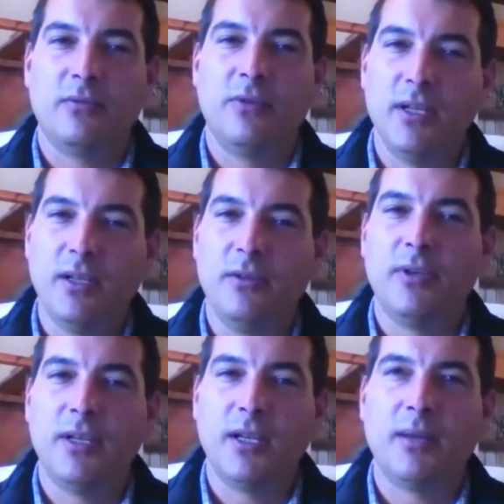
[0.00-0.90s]
Really,
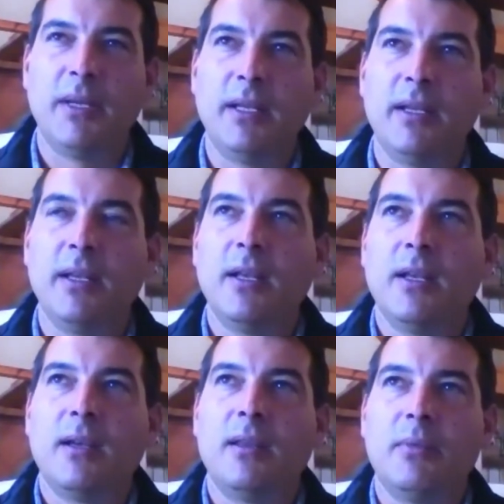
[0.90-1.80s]
really. I mean,
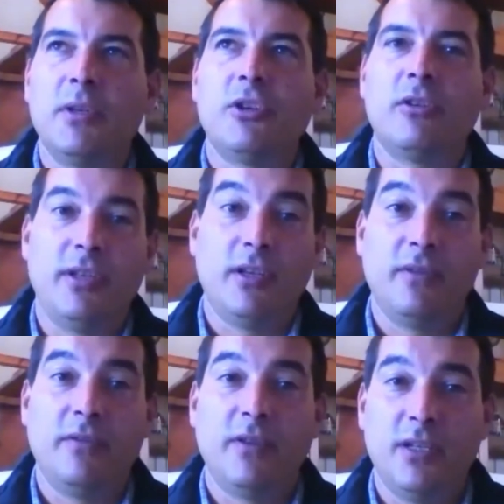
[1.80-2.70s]
the majority of
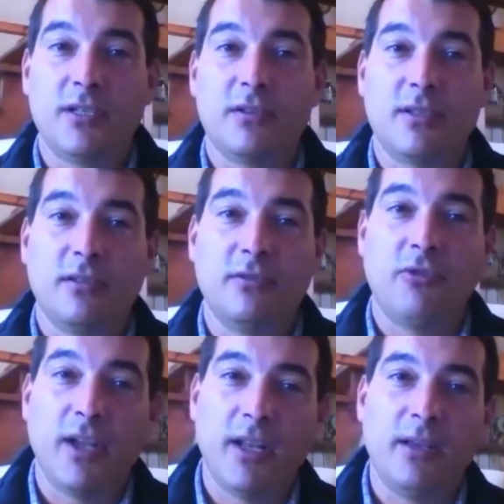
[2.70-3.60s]
the vineyards are still
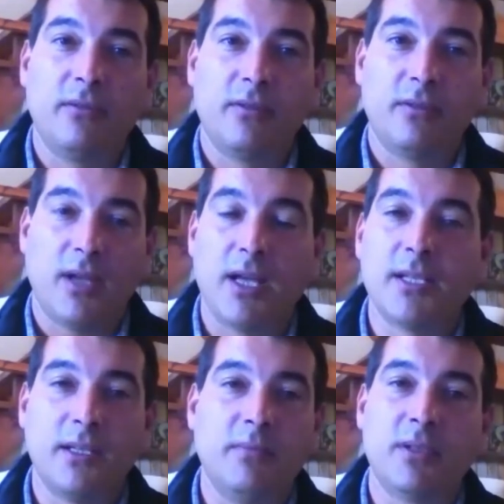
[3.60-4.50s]
dryland. Us
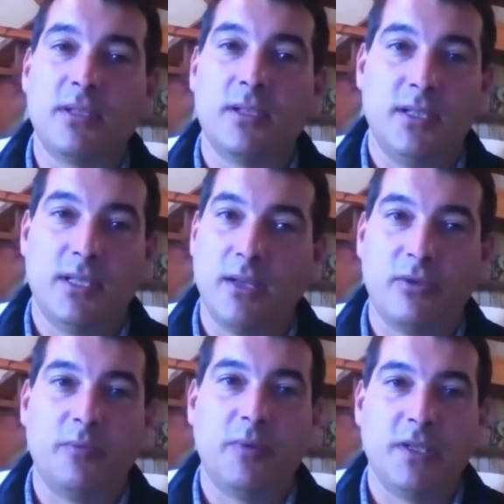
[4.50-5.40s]
at Diemersdal is
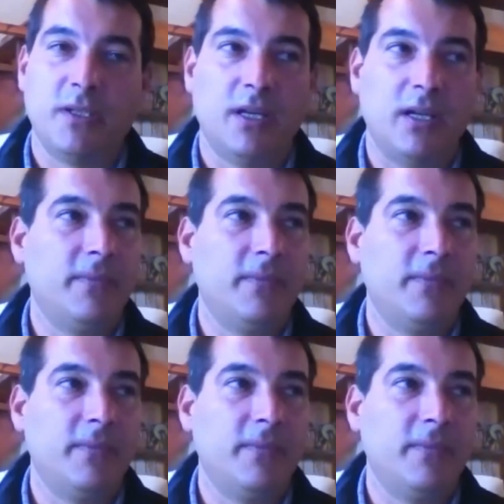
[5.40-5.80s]
100%.